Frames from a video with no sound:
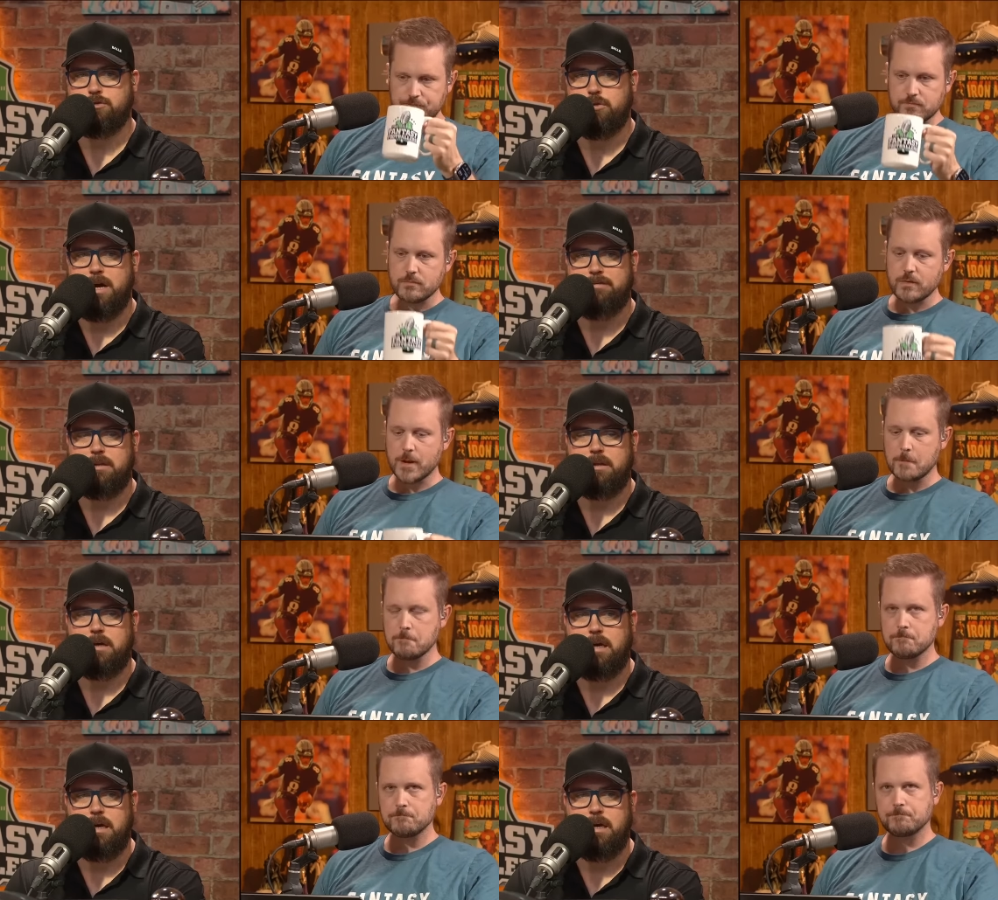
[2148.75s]
Speaker 1: you're drafted
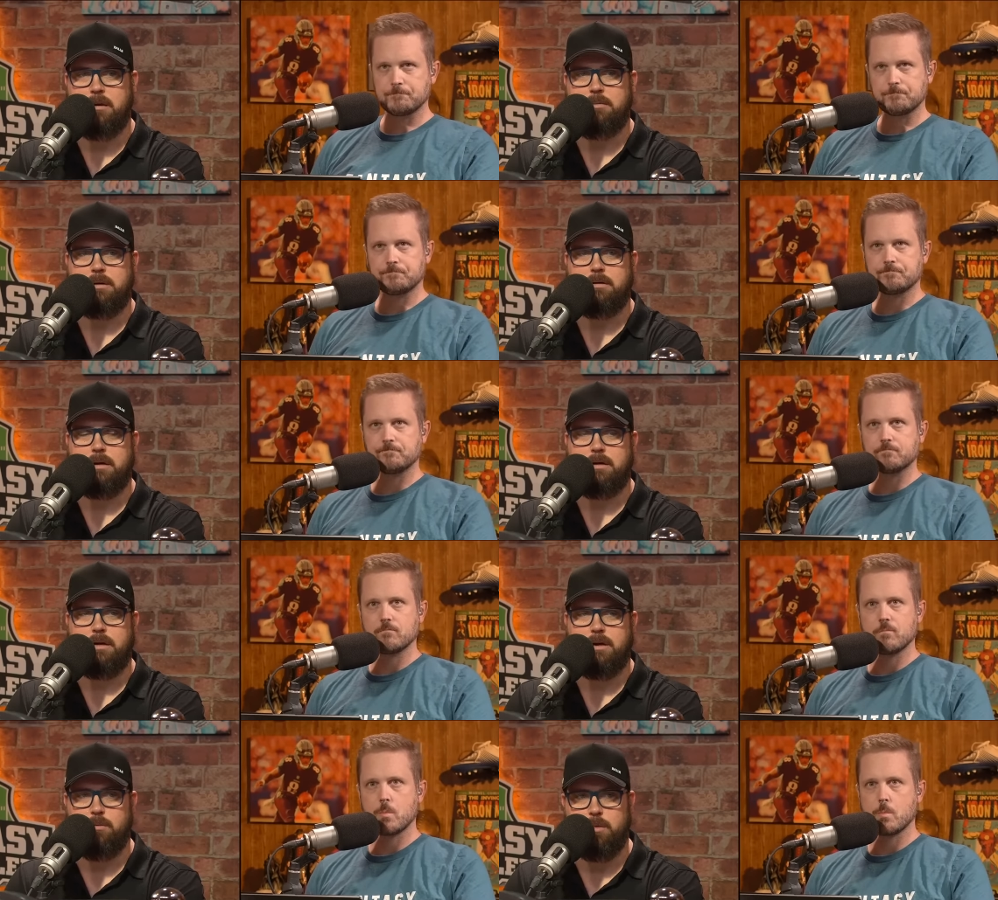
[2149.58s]
like him and and
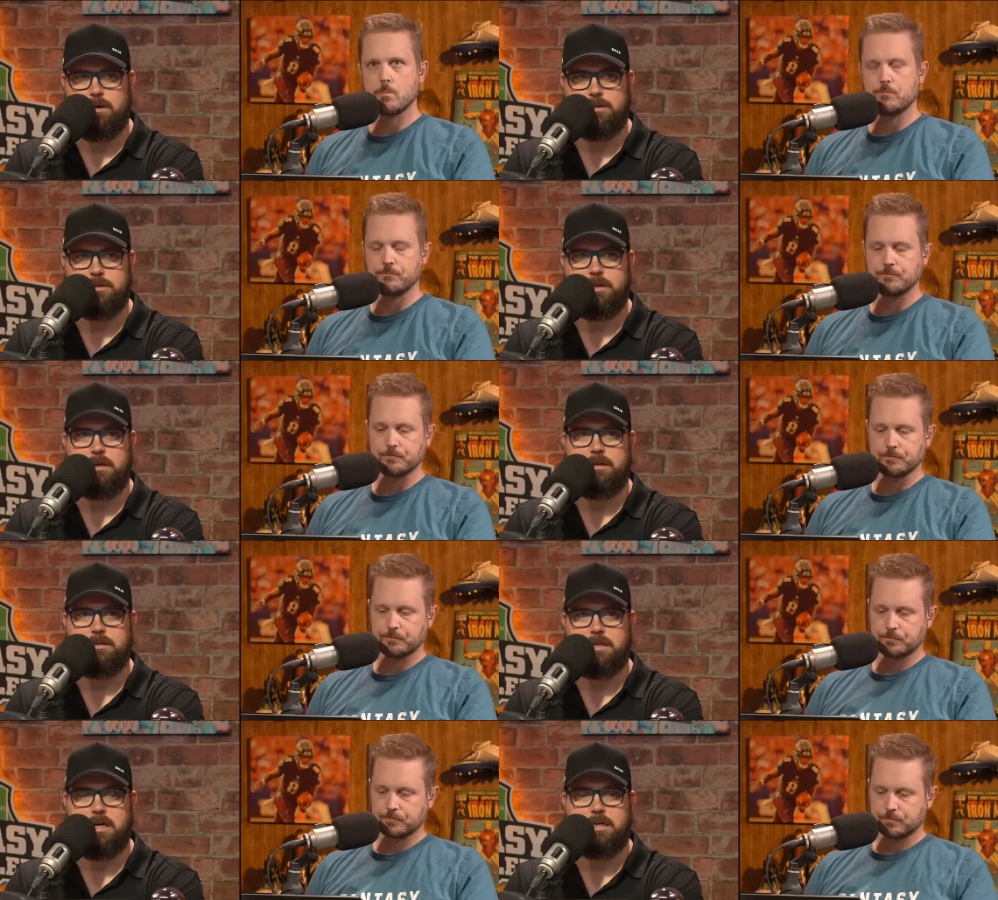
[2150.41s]
Garrett Wilson and
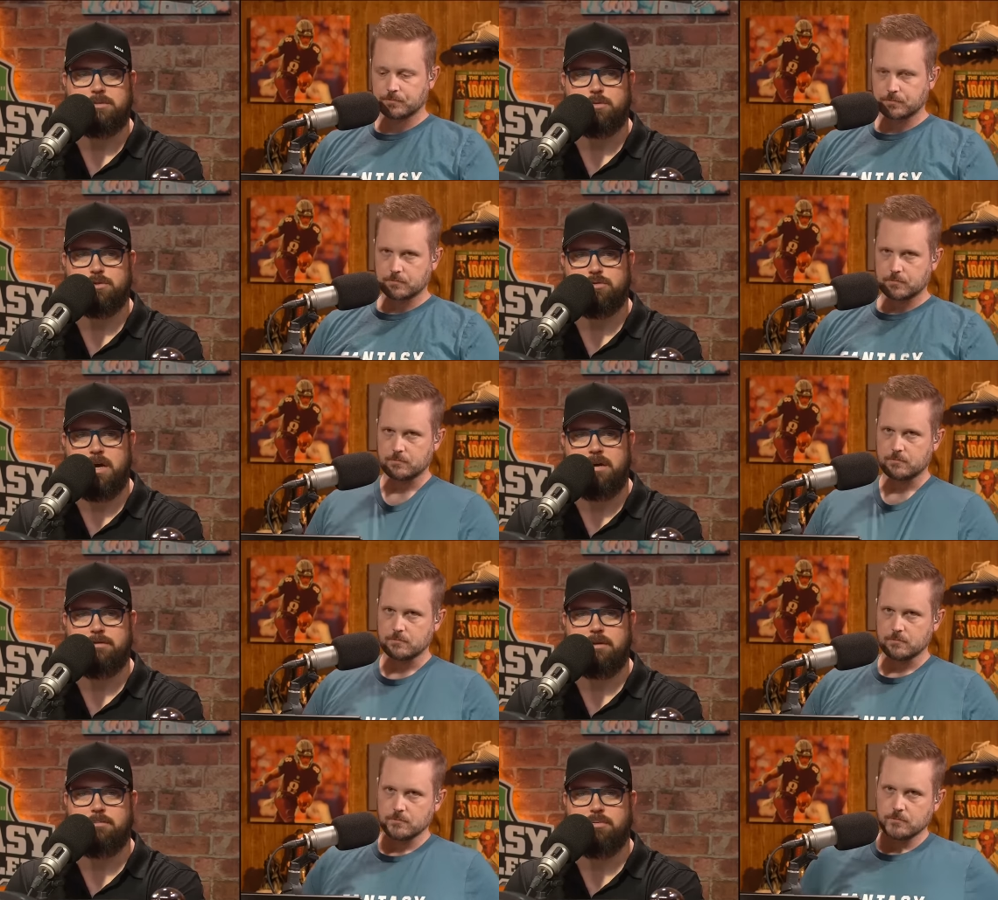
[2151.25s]
these guys were
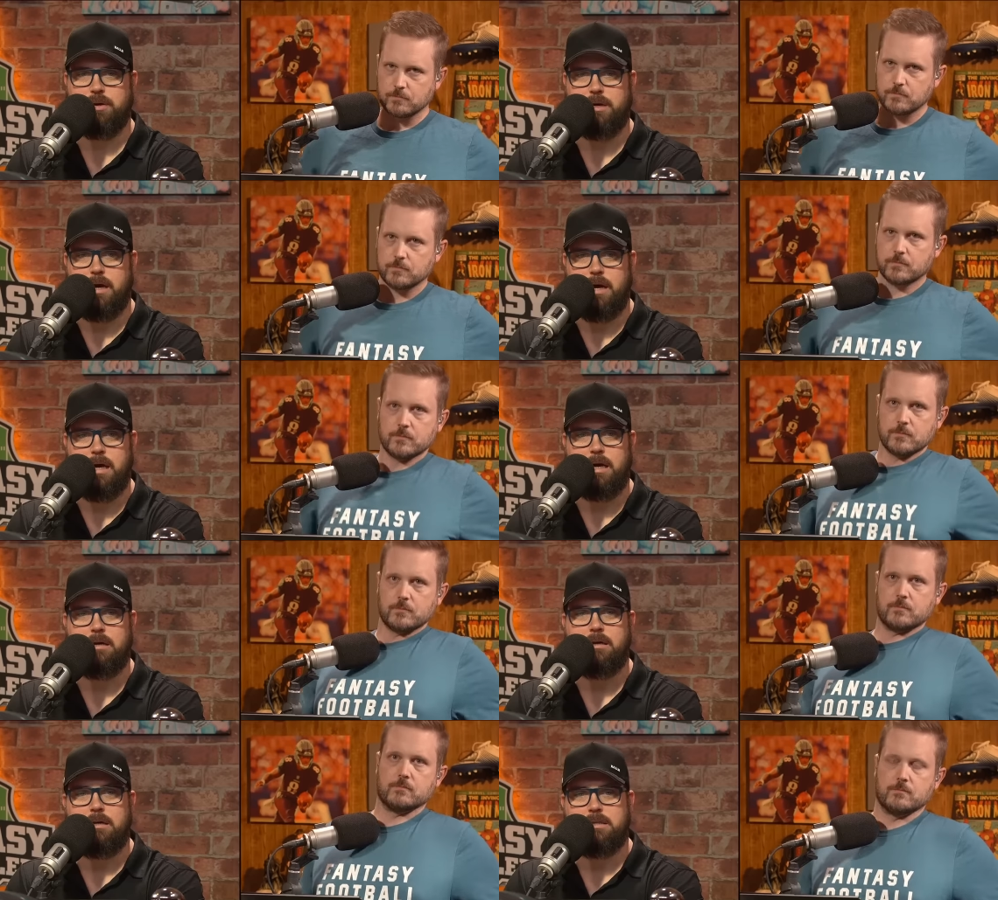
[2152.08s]
drafted pretty
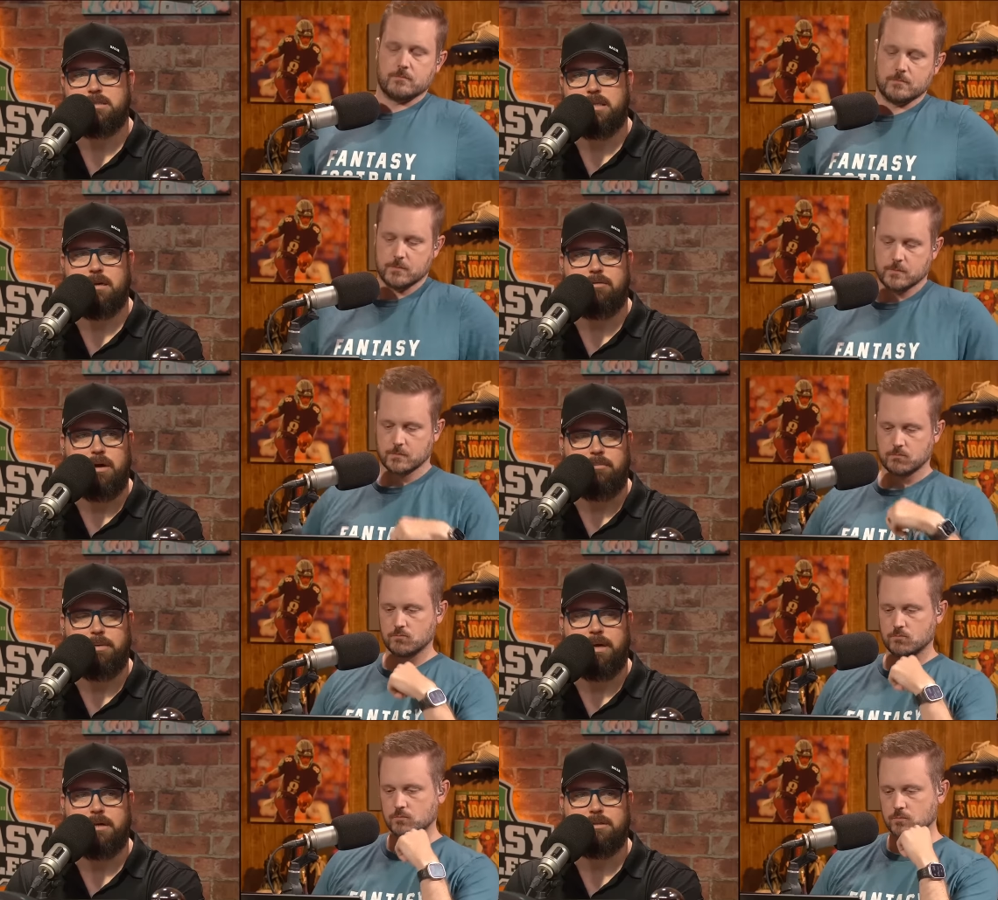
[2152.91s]
high, second
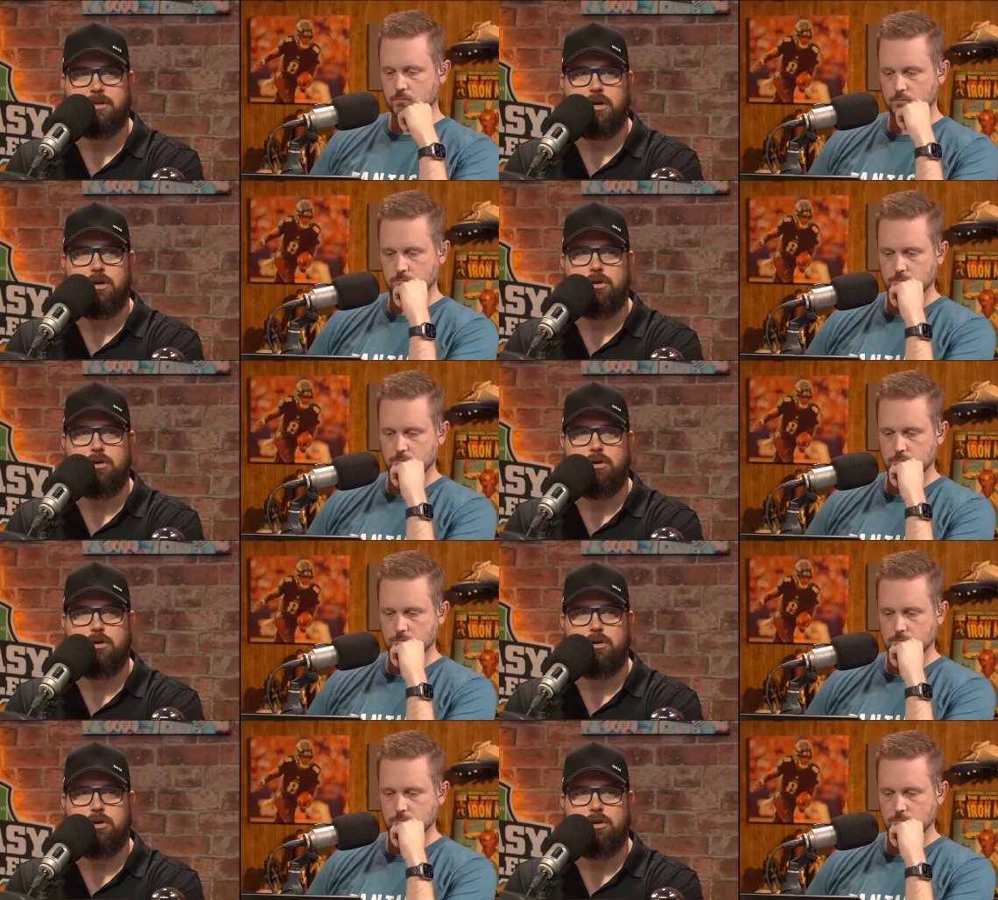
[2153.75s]
round picks.